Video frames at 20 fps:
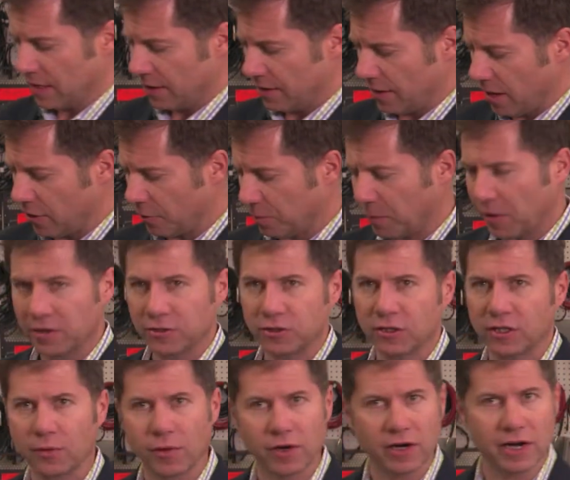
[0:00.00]
The other part is
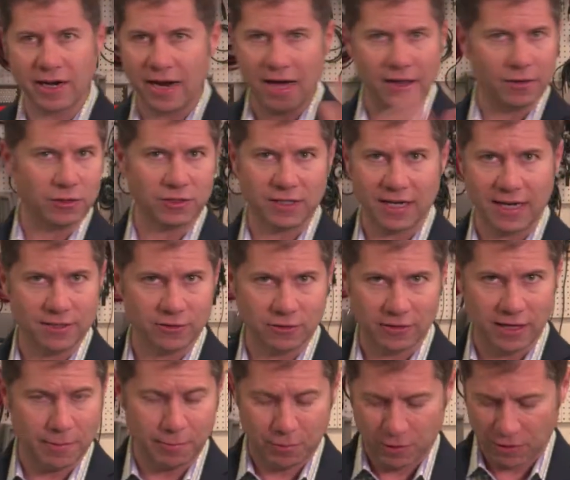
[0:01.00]
you can wear it on either side, so
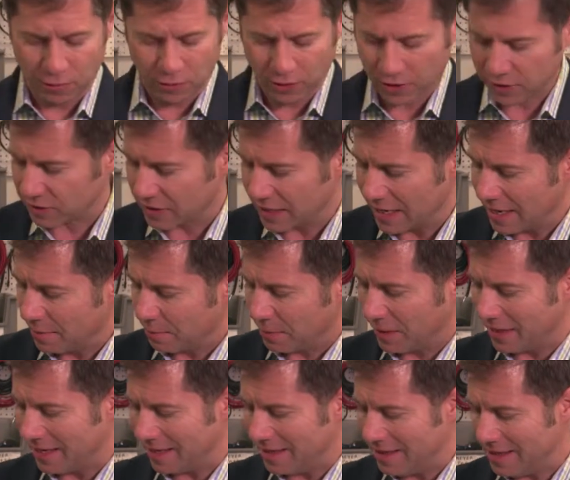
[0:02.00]
that part works.
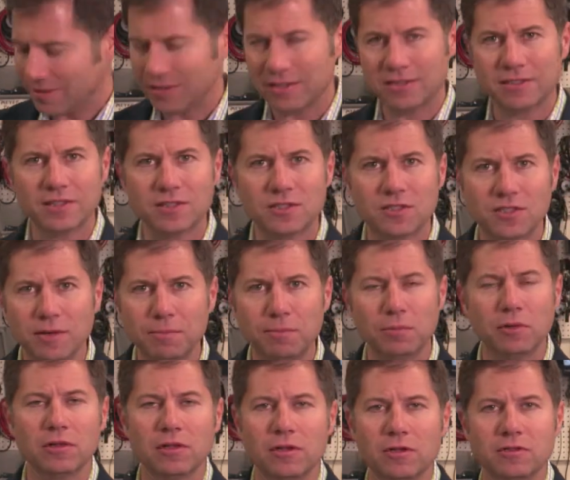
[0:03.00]
But this is a
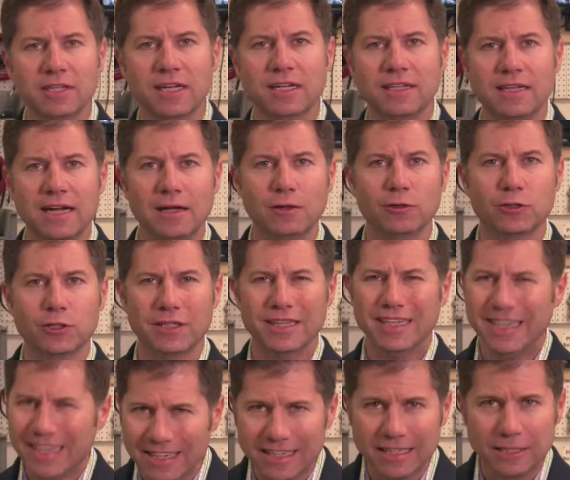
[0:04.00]
simple little technology,
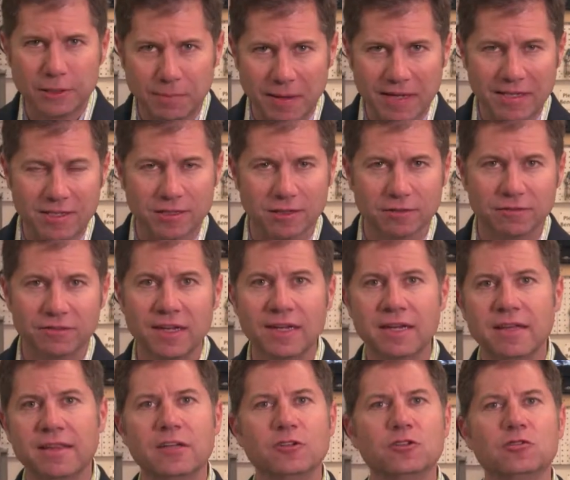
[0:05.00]
inexpensive,
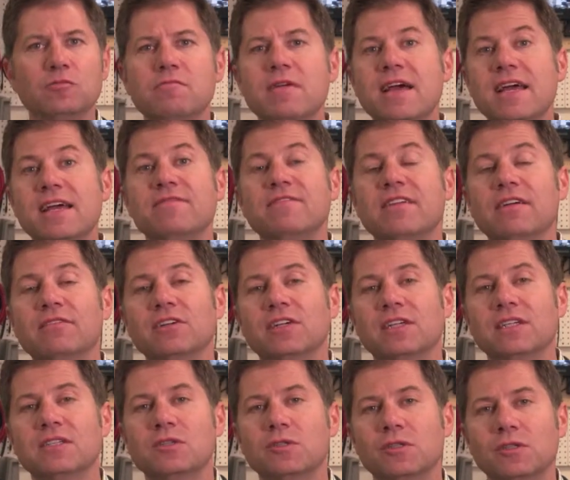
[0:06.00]
that you may have never
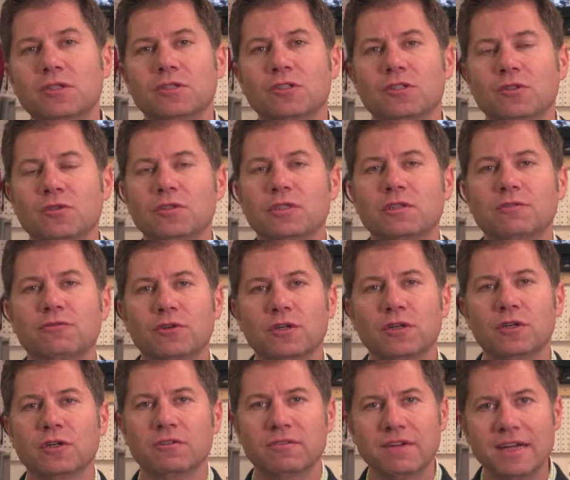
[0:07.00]
considered using for
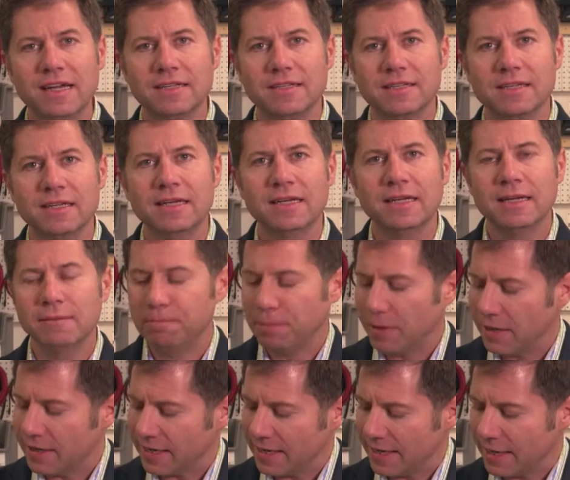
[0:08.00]
your event,
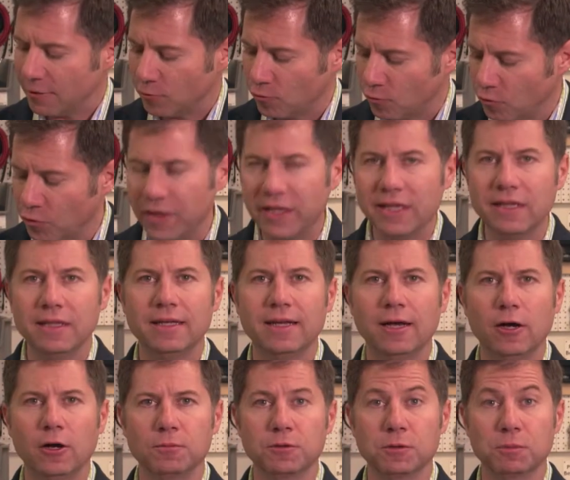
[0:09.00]
but it really
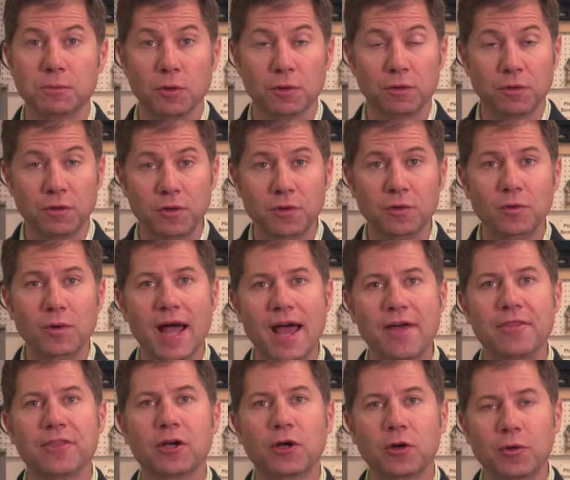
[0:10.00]
helps both you
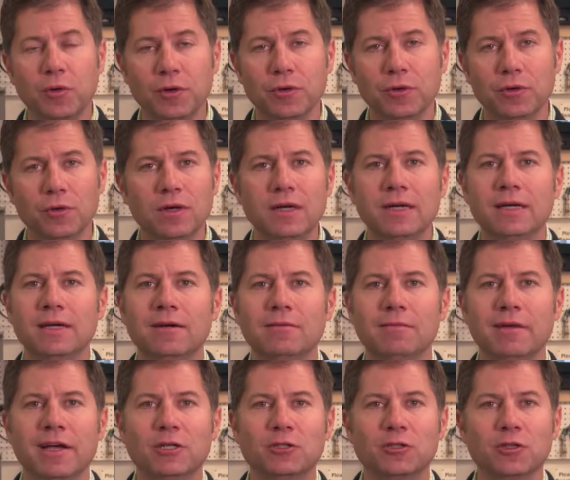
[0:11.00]
and the crew
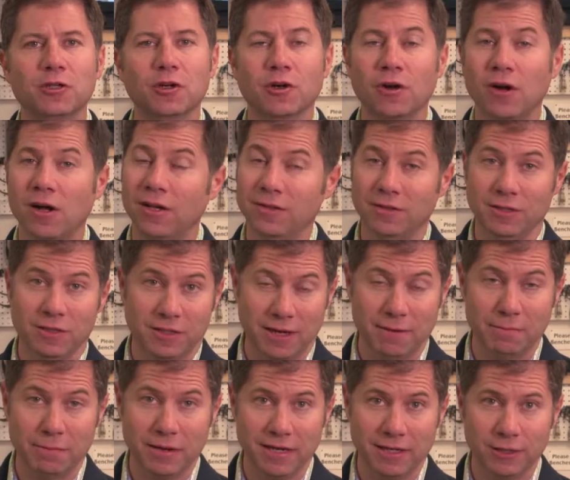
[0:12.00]
make sure you're all on the
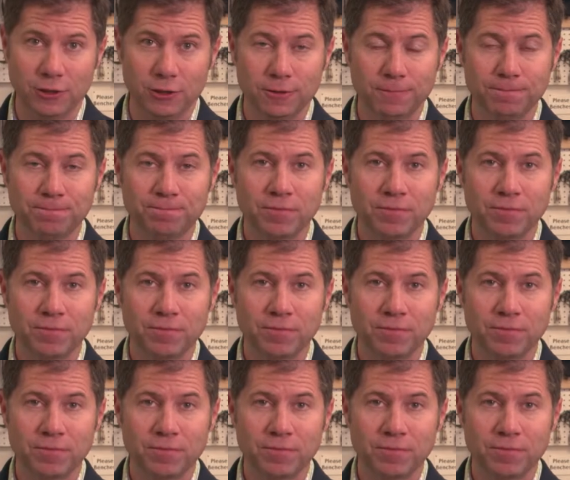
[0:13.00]
same page.